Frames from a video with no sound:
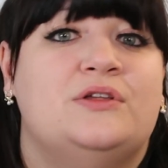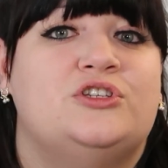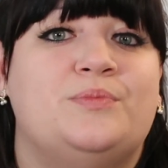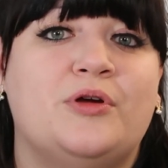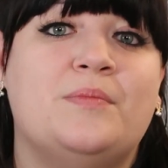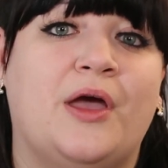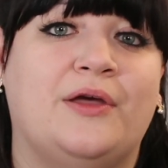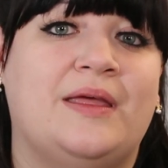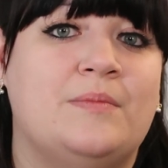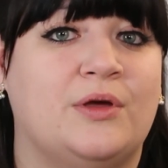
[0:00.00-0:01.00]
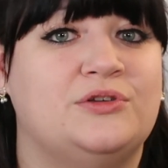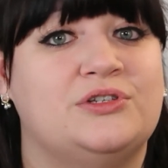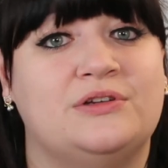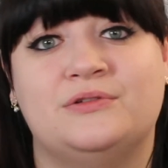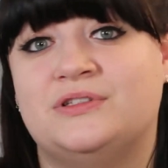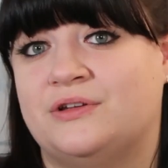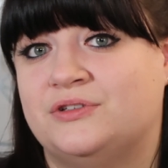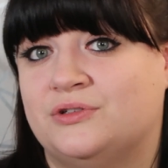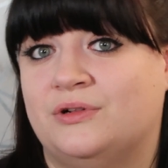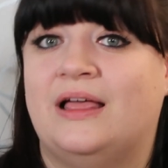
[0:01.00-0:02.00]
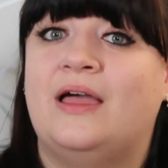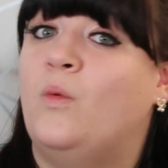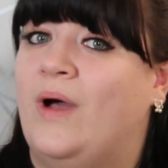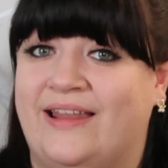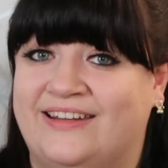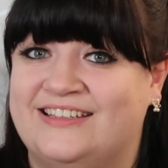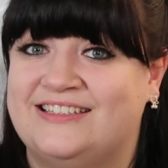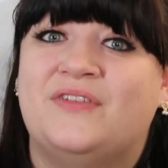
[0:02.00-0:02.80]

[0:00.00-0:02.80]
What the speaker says: to promote emotional social awareness.